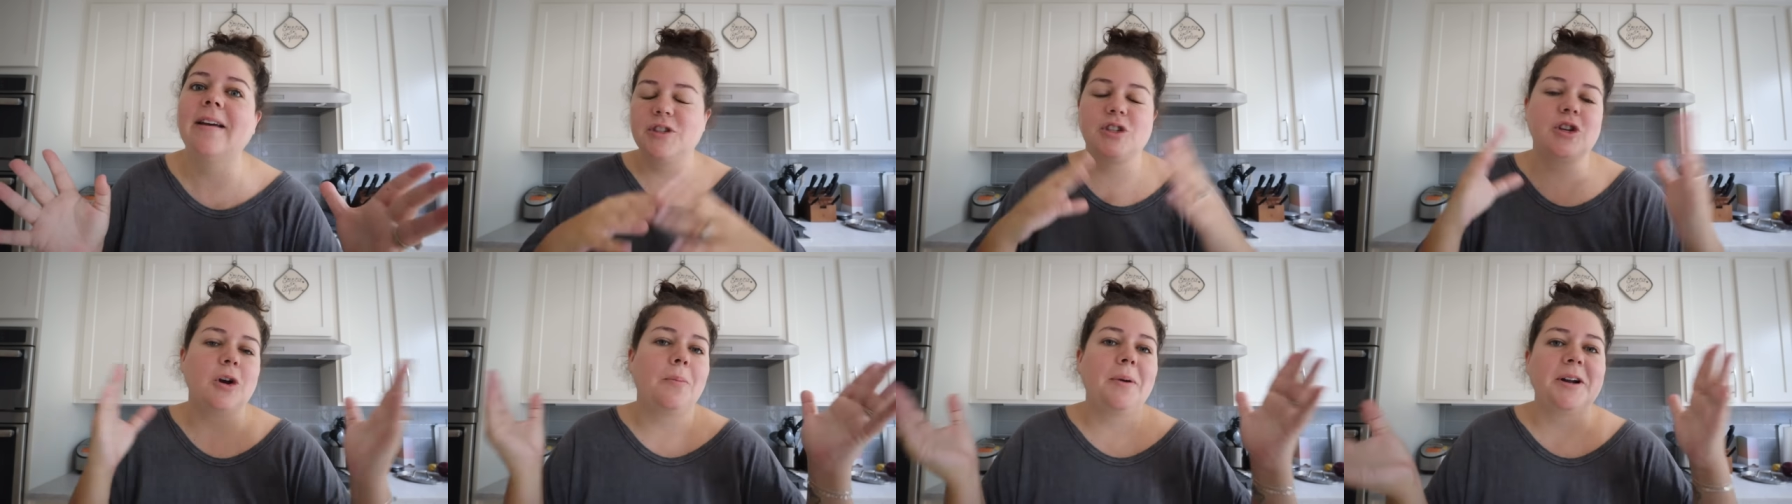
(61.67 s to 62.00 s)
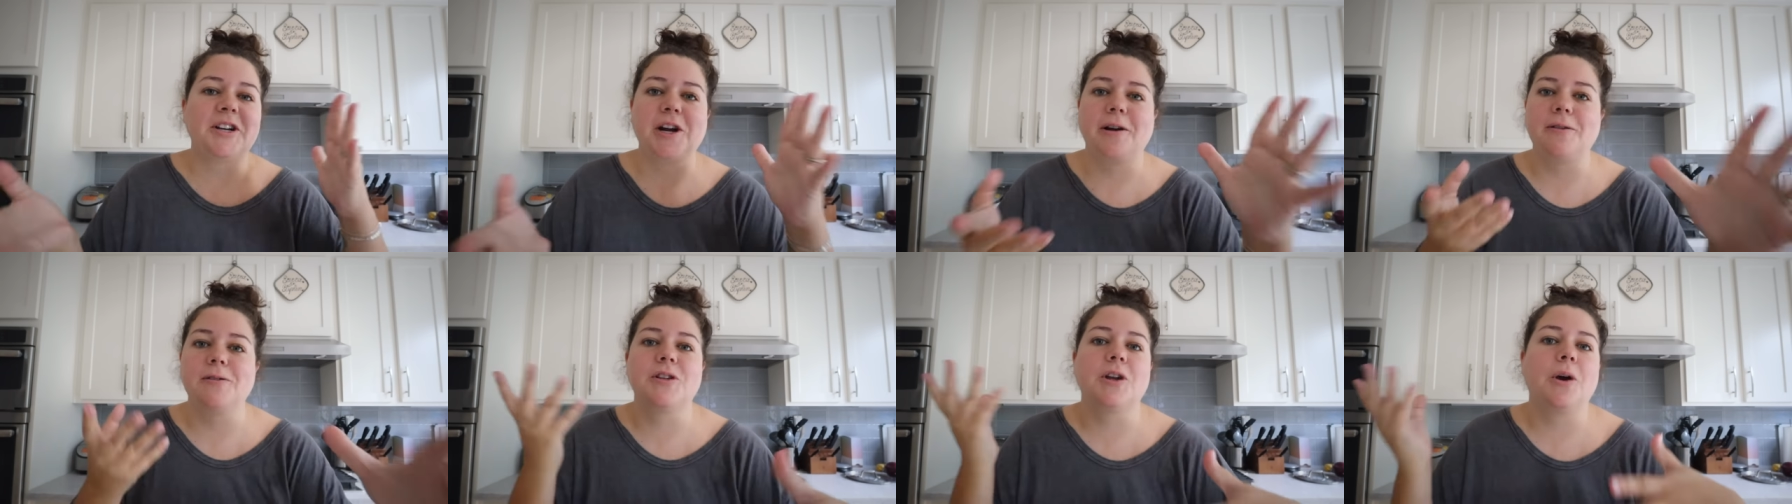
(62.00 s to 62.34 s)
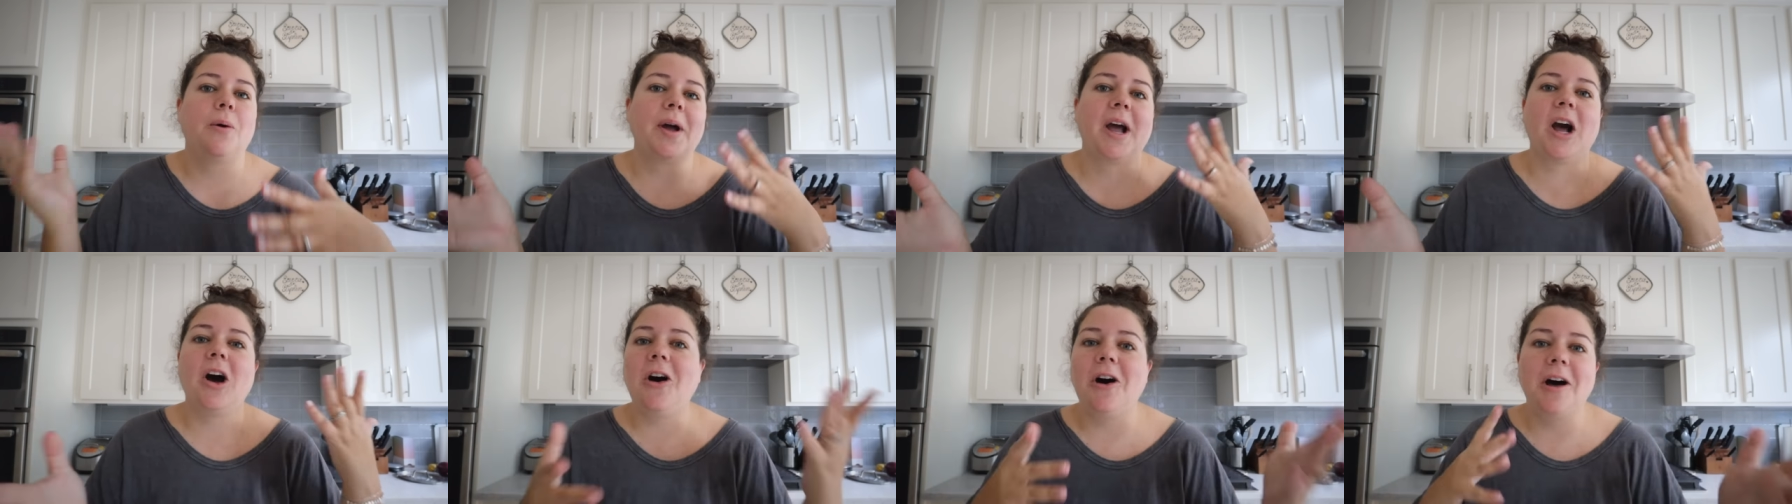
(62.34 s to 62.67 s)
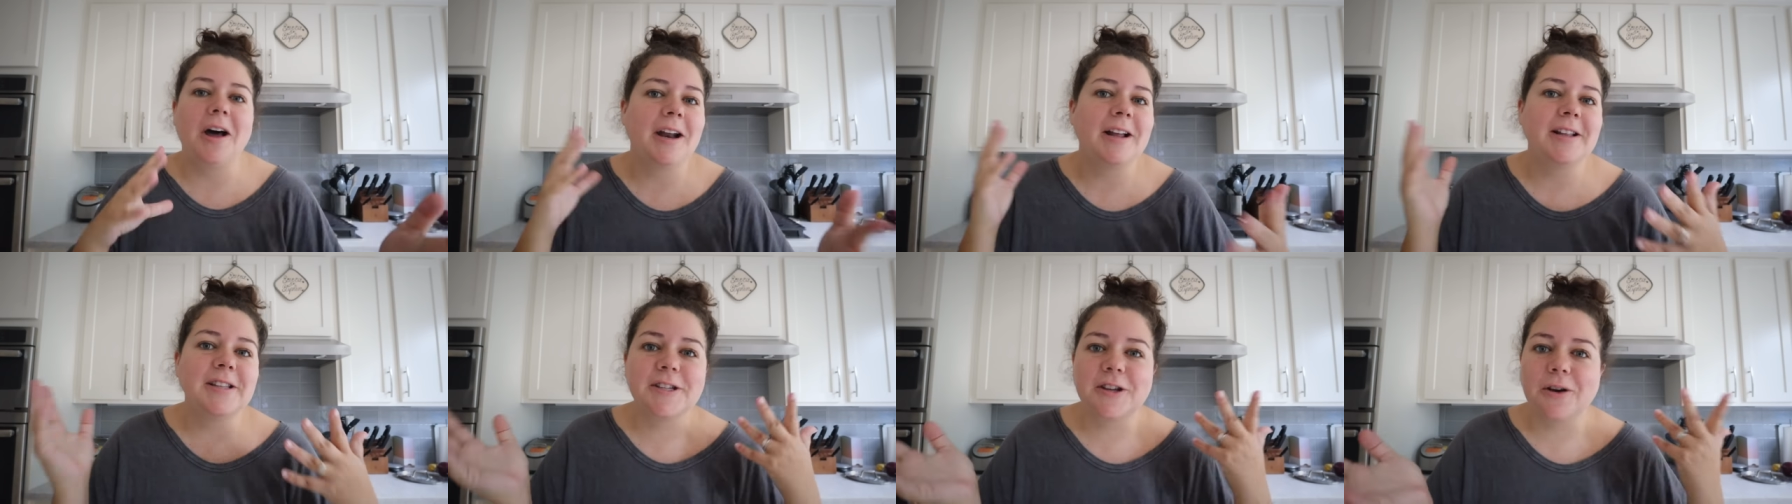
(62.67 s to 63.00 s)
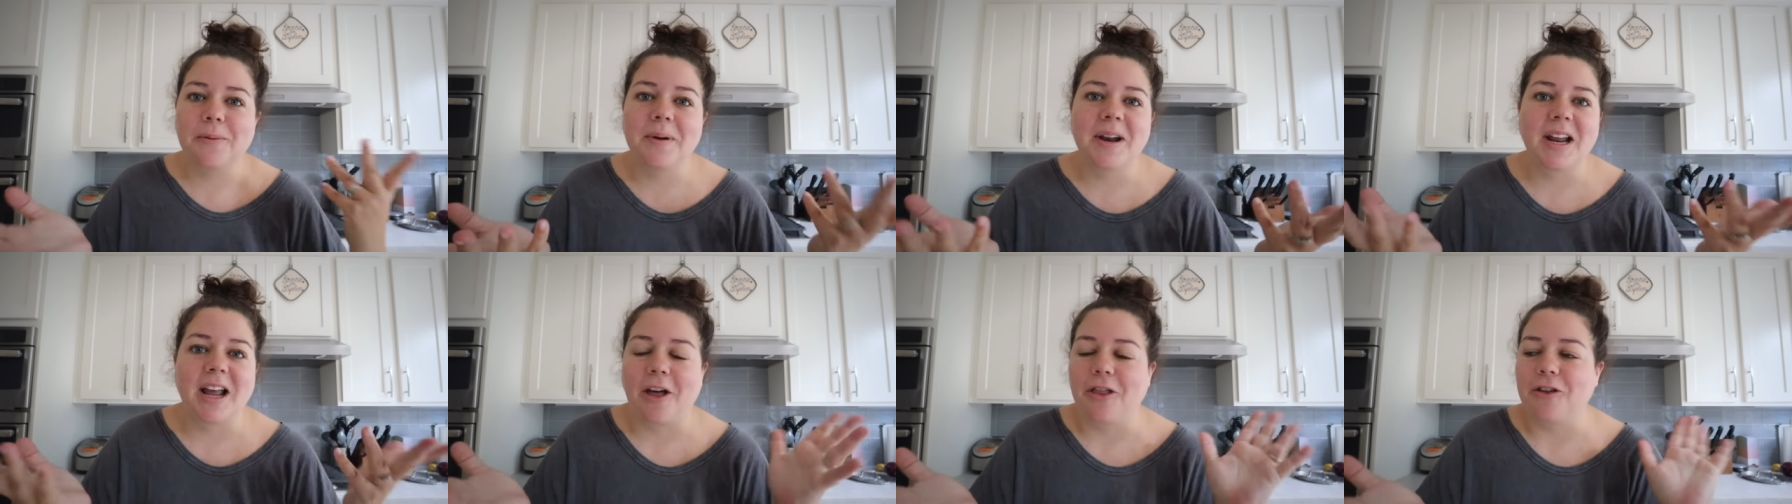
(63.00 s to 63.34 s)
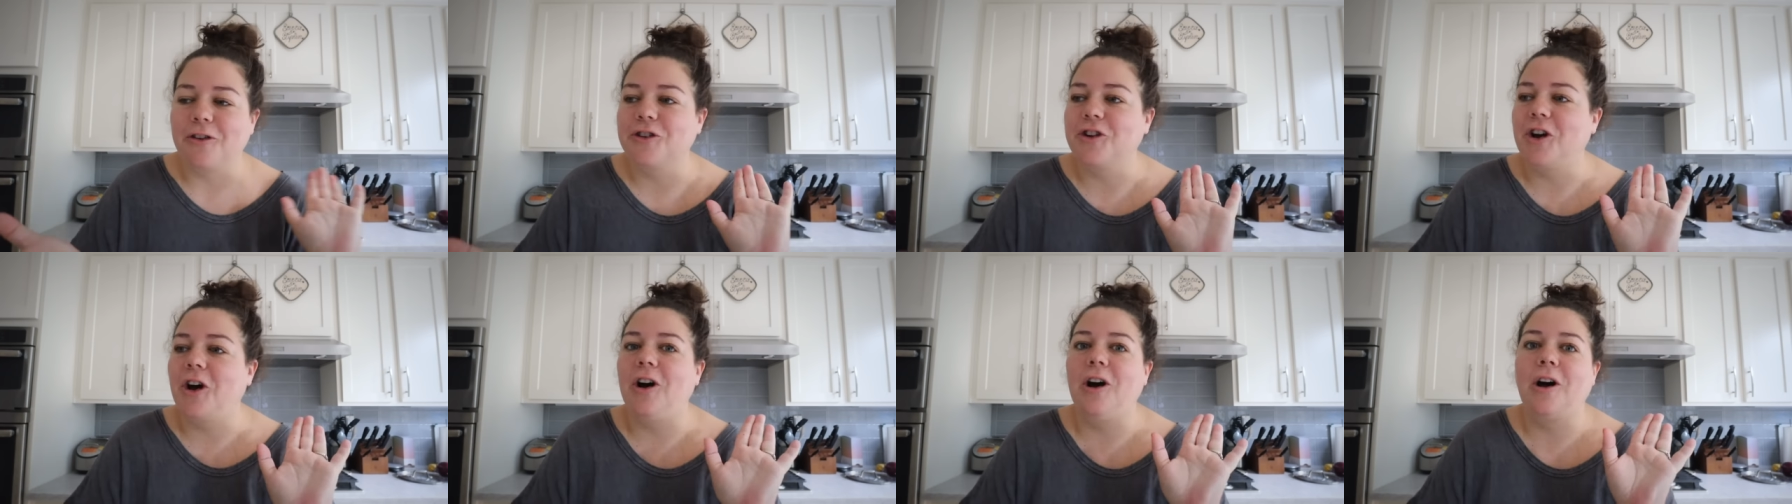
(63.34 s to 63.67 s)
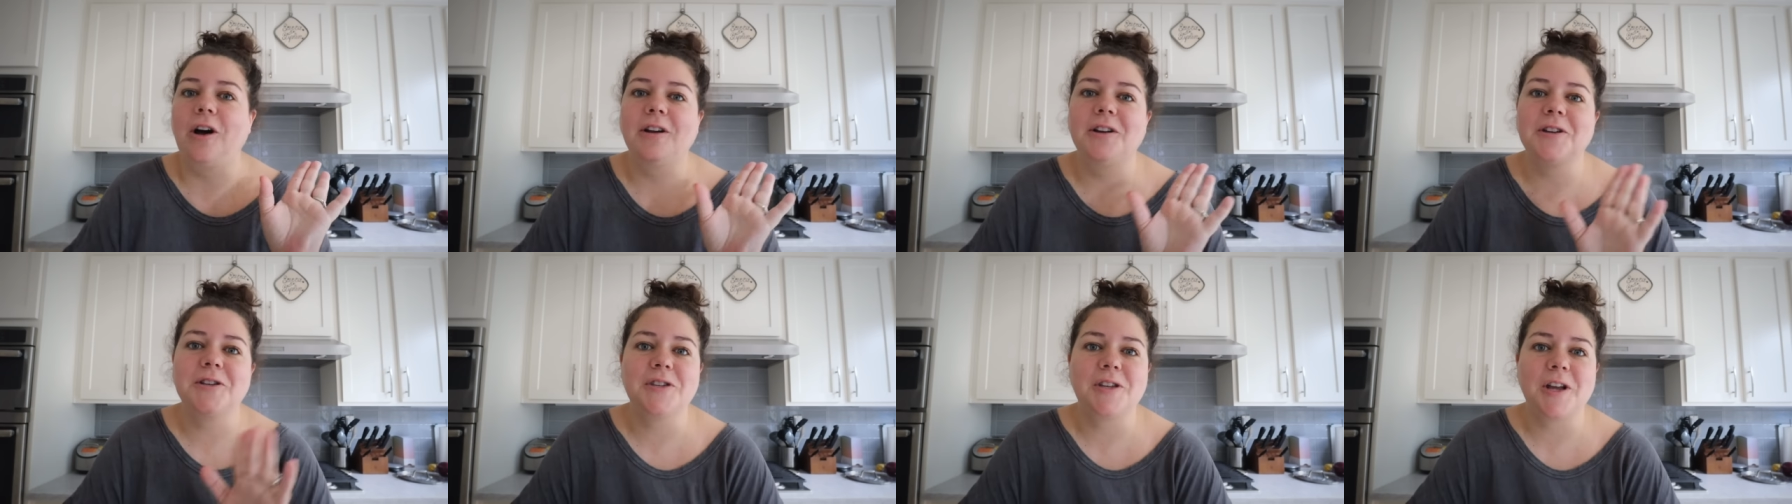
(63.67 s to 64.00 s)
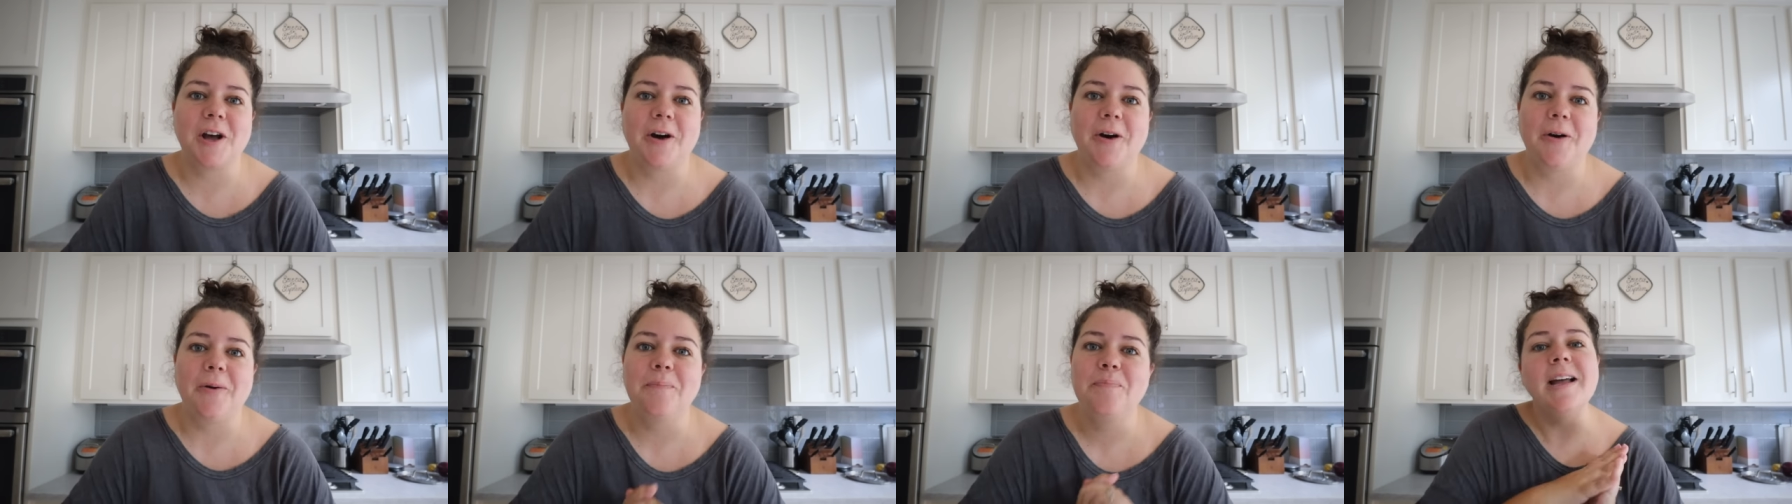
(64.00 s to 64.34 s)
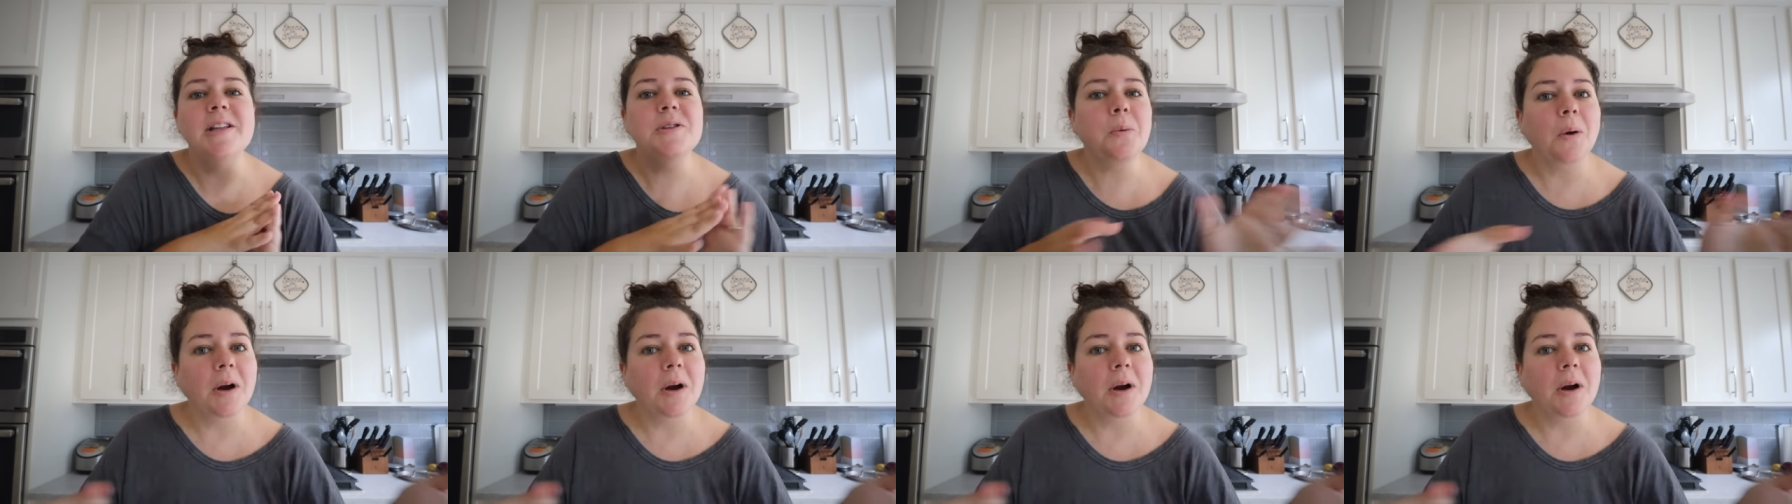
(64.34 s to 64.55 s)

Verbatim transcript: so much else going on and so many other dogs. So it's